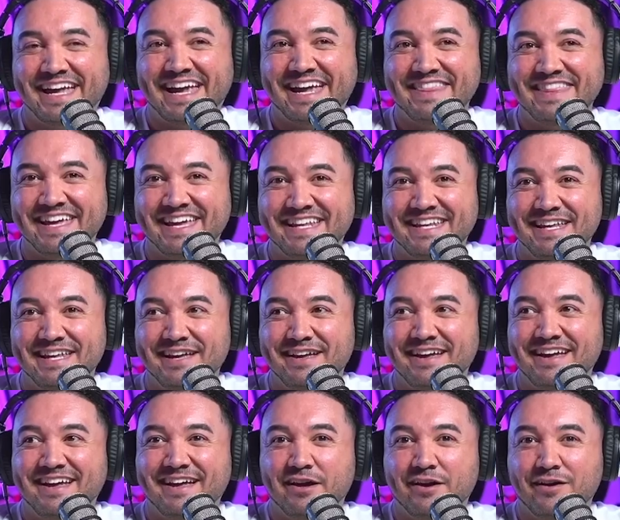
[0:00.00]
And then
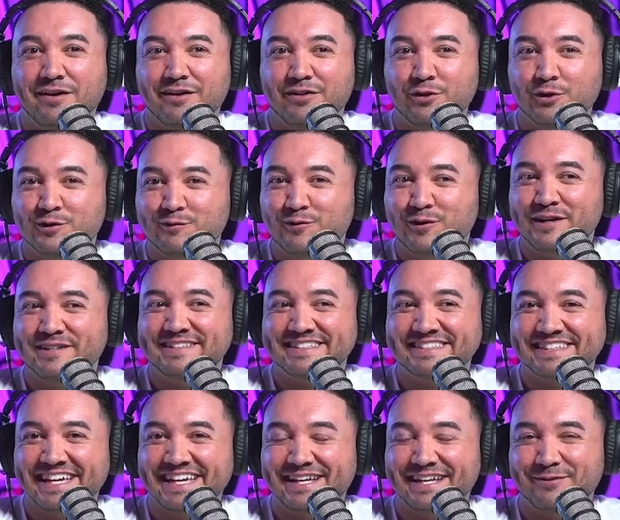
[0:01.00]
those
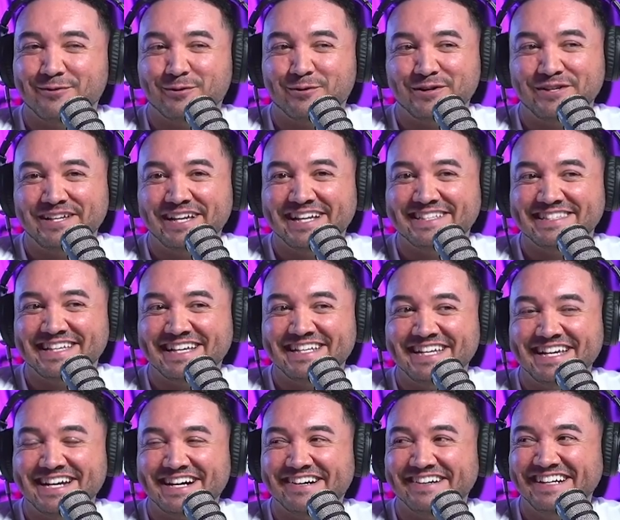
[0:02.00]
voices like, where are you guys at
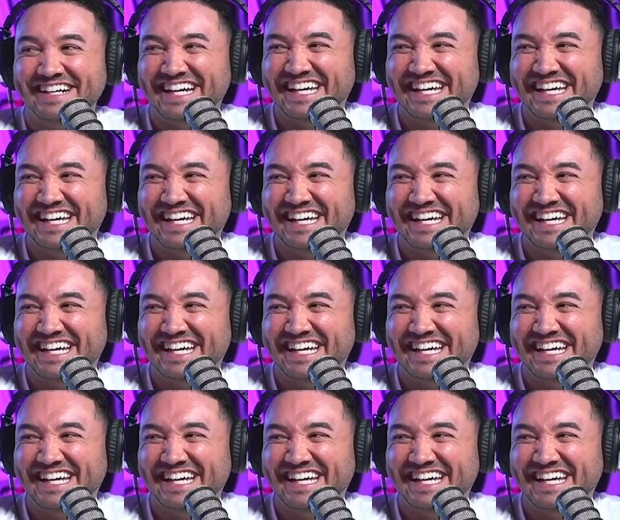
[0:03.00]
now?